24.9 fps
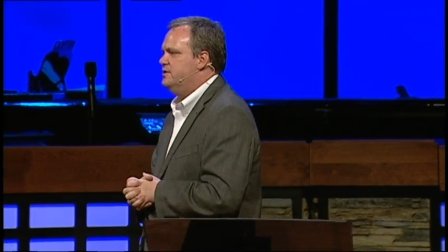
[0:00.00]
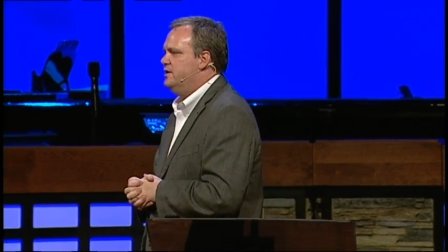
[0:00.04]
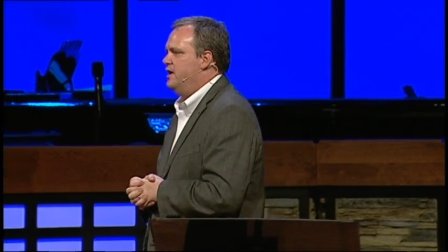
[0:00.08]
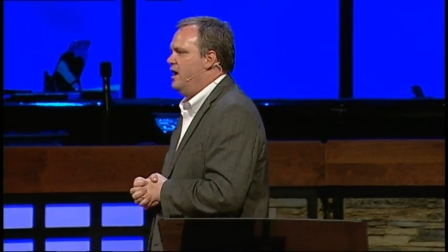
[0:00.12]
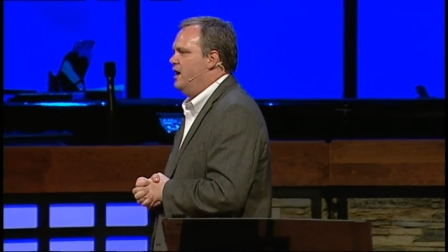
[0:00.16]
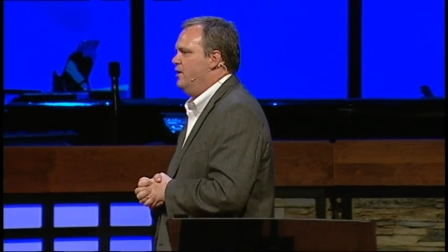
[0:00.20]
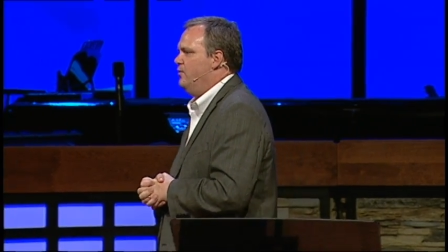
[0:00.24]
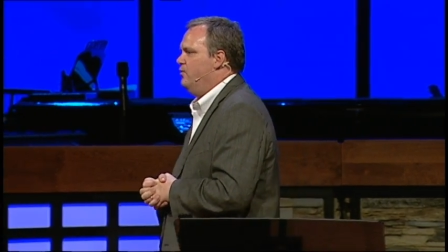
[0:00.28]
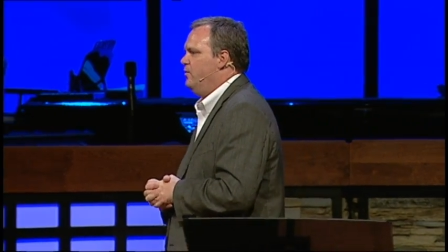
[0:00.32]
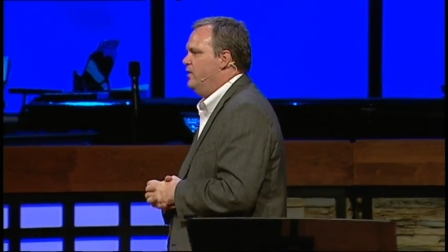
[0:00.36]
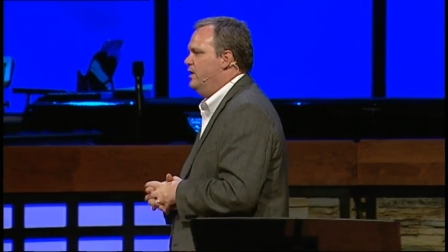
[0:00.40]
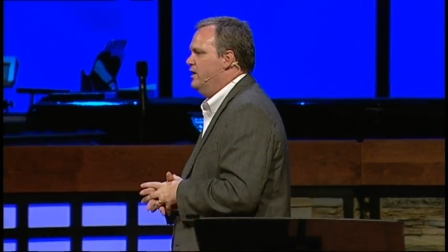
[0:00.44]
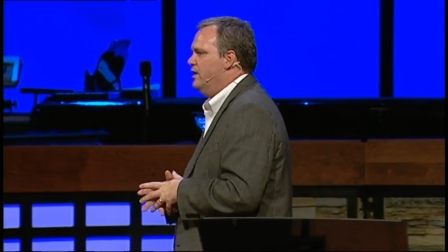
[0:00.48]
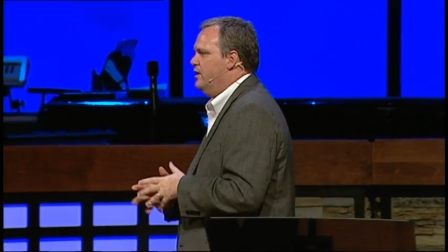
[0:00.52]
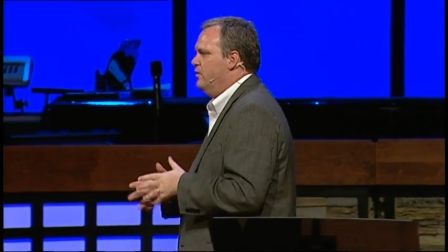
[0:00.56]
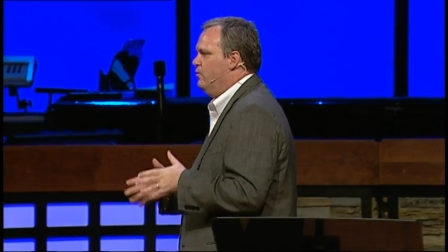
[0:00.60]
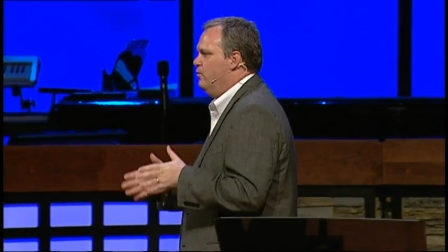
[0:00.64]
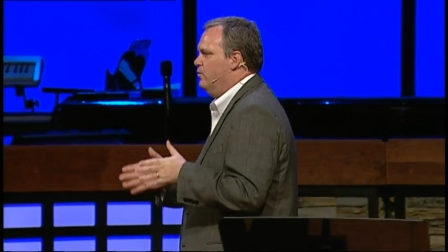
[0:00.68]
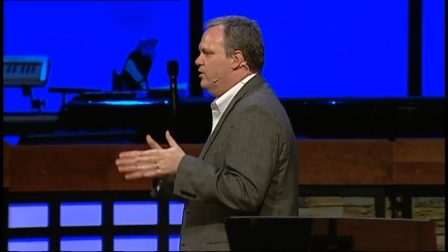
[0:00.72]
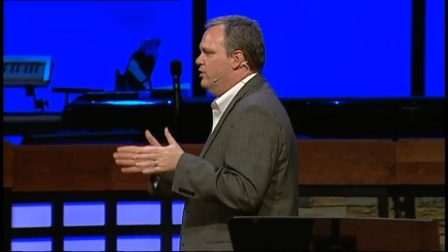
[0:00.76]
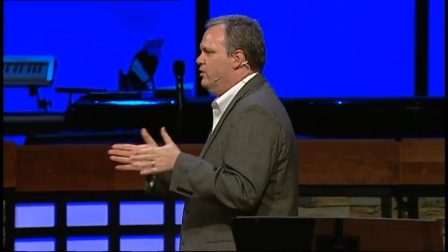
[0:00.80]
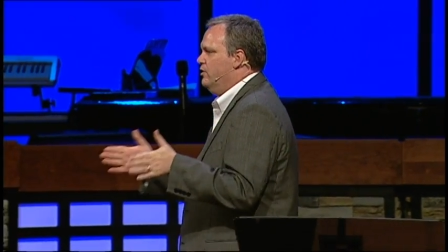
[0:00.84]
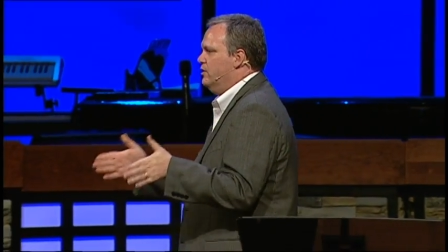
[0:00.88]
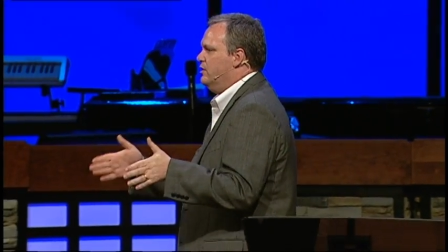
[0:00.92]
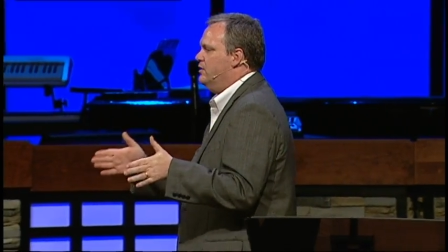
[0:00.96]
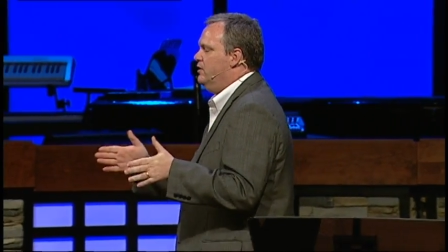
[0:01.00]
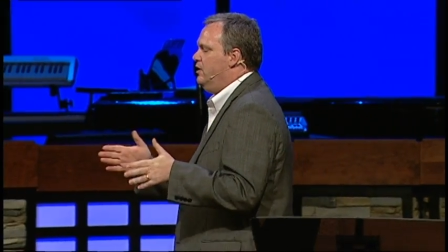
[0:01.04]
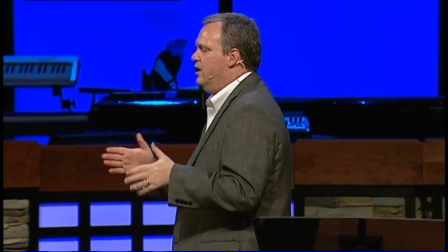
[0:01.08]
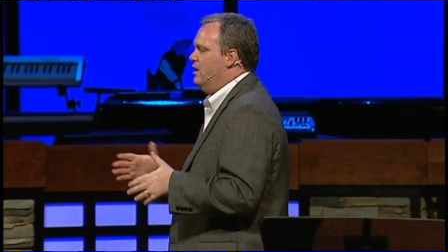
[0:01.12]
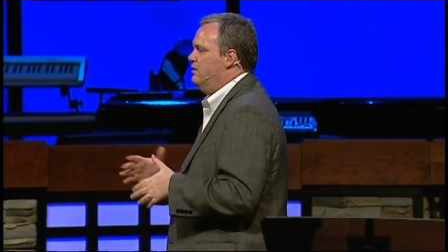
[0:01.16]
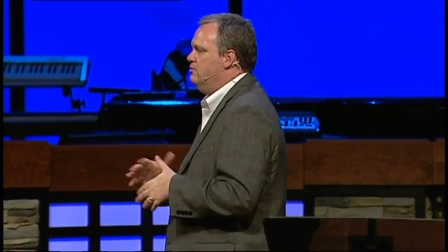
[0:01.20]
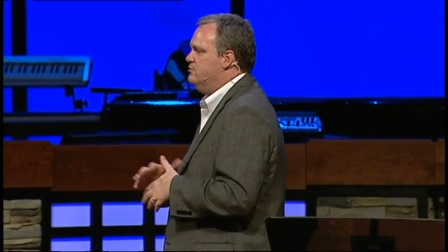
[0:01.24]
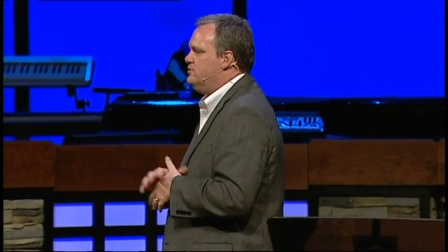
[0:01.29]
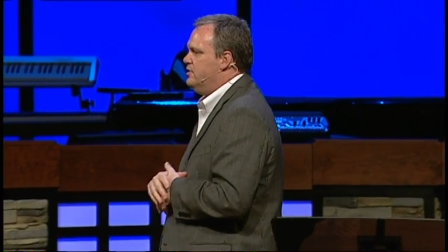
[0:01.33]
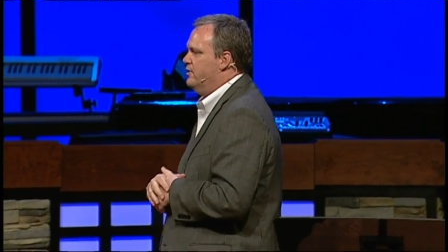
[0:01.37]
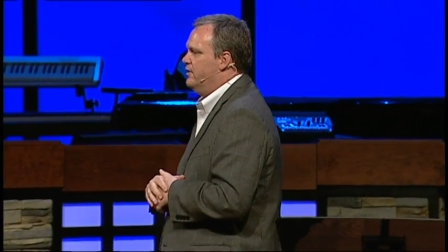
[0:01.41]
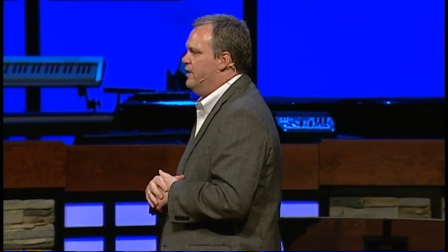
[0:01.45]
God willing, we're going to
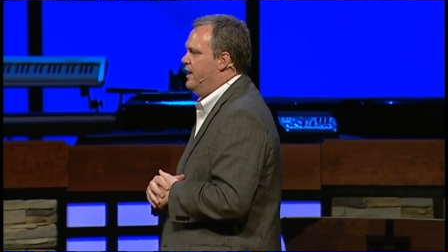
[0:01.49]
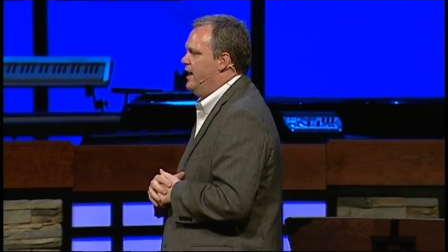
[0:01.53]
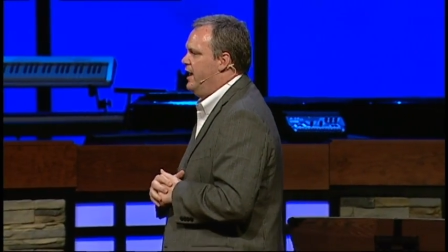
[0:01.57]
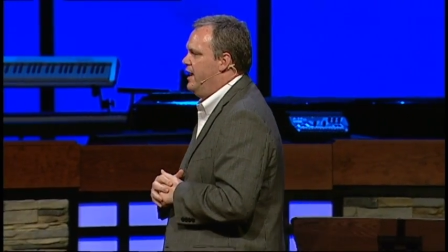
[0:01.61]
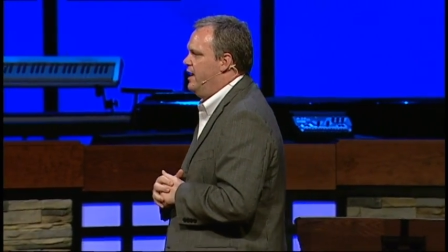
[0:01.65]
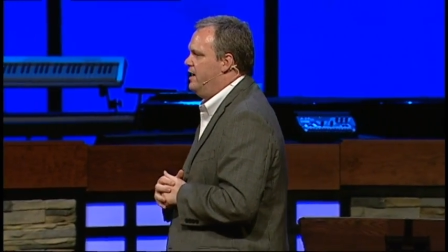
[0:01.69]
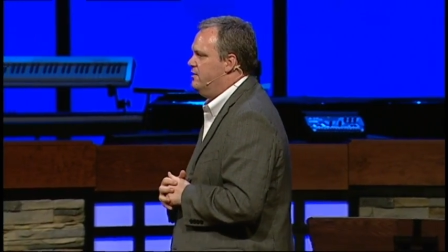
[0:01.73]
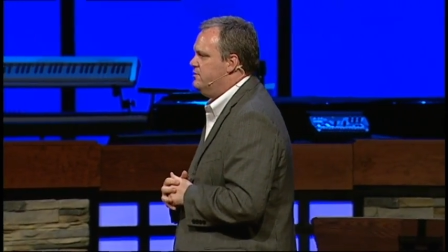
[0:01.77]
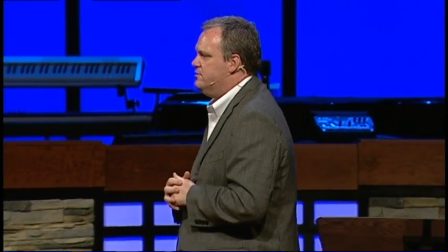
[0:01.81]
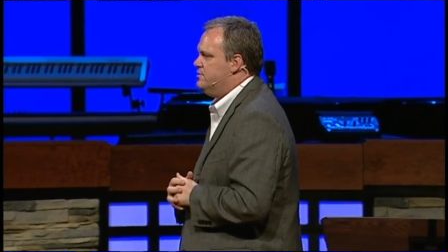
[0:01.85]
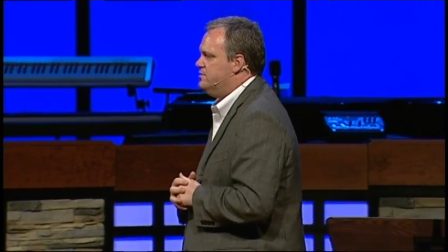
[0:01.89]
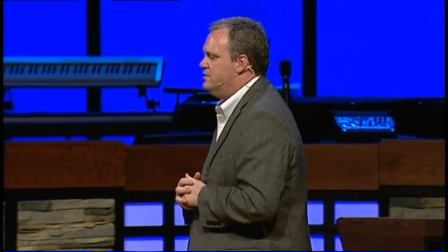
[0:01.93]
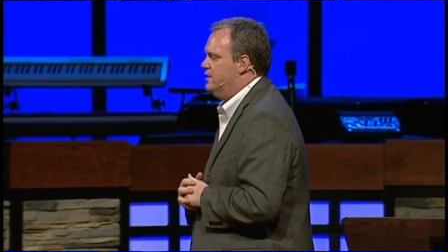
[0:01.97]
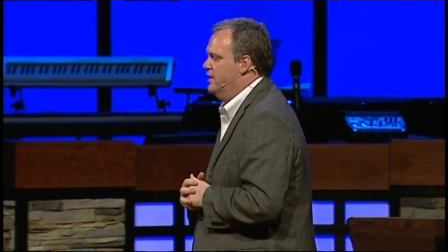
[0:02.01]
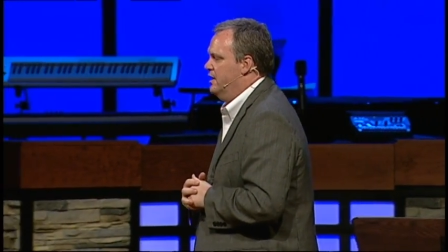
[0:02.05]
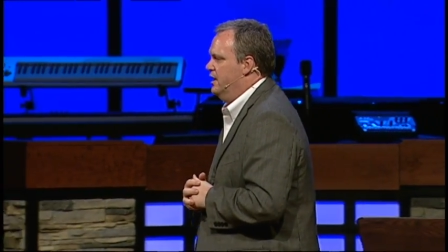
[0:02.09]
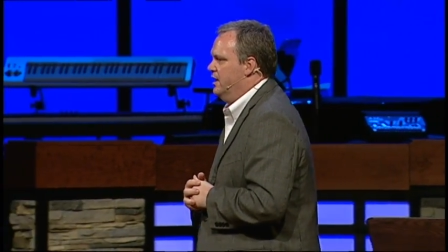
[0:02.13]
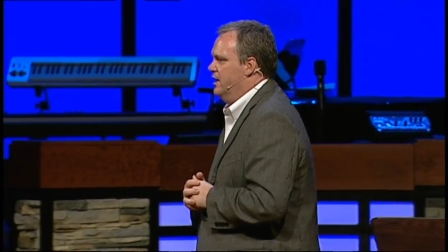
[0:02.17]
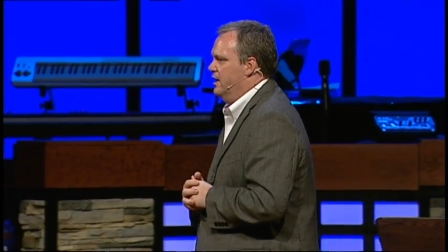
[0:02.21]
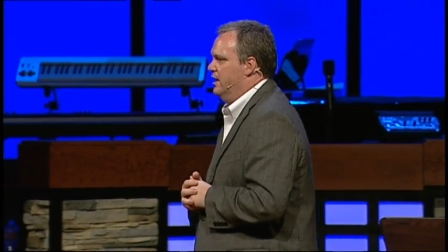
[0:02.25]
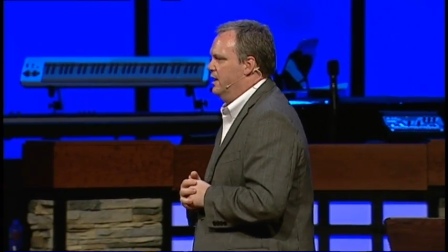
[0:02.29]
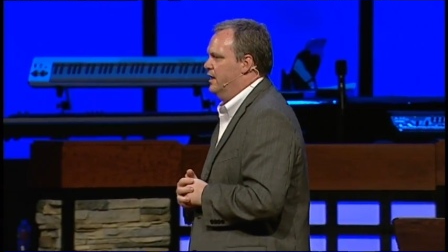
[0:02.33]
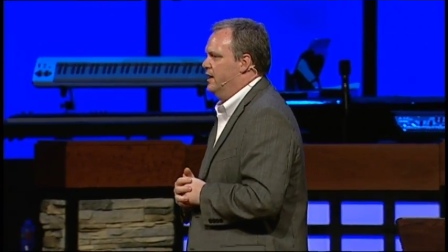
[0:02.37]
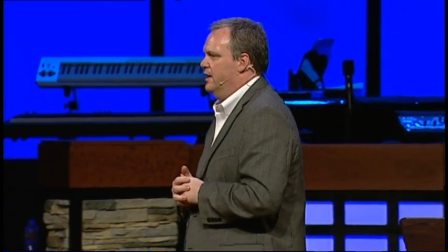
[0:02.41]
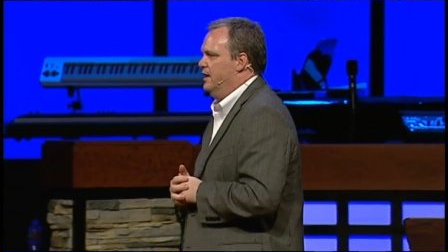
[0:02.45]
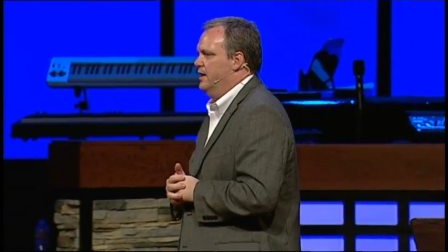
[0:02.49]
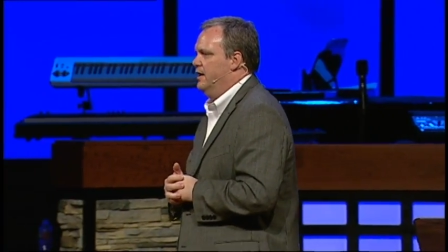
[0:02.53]
close on a house uh,